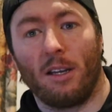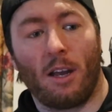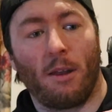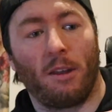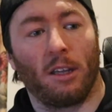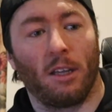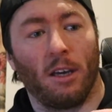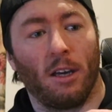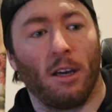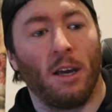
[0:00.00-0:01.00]
I think
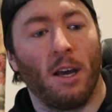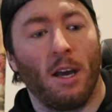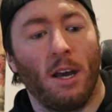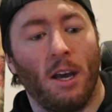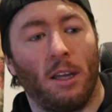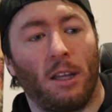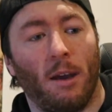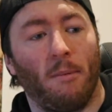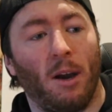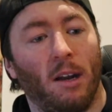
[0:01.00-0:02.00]
they
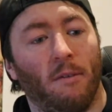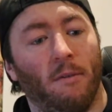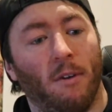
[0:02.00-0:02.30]
made